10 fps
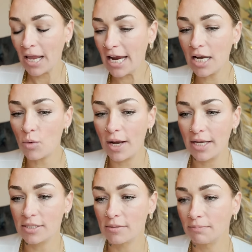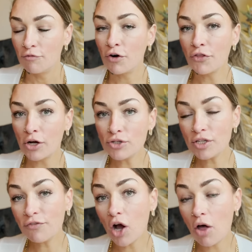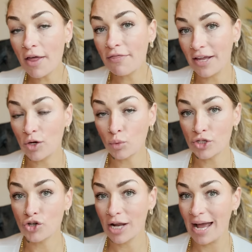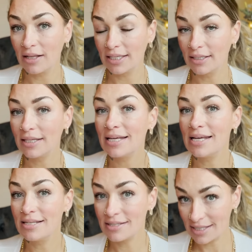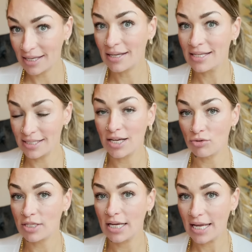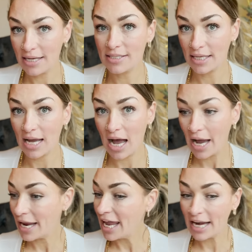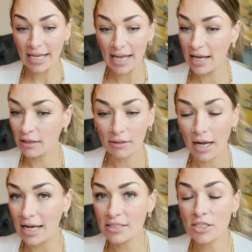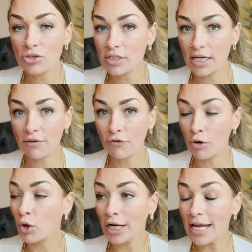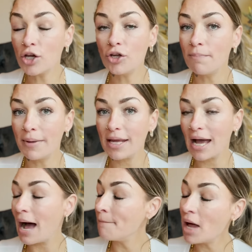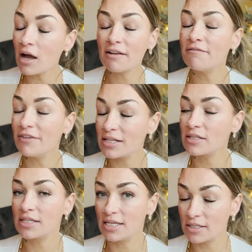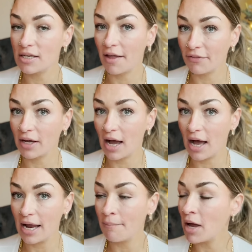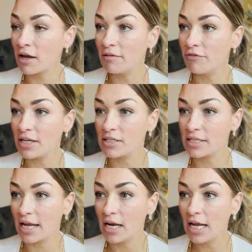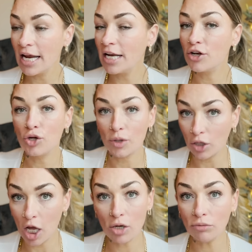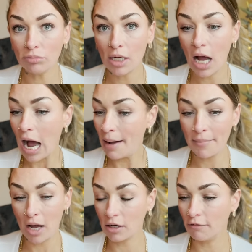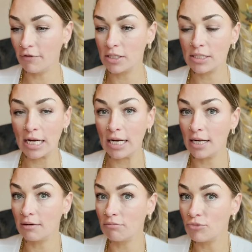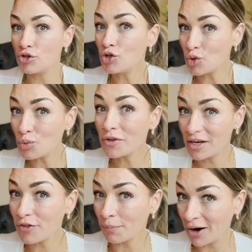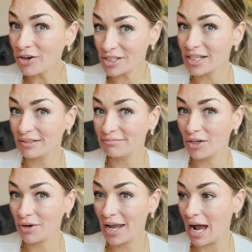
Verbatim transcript: Anyways, for those of y'all that think Richard Allen is the is guilty. He's the guy. And again, I still stand firm on he could be. I'm not convinced he's not the guy. I'm not convinced that he didn't do it alone. I'm not convinced that he didn't do it with another person, okay?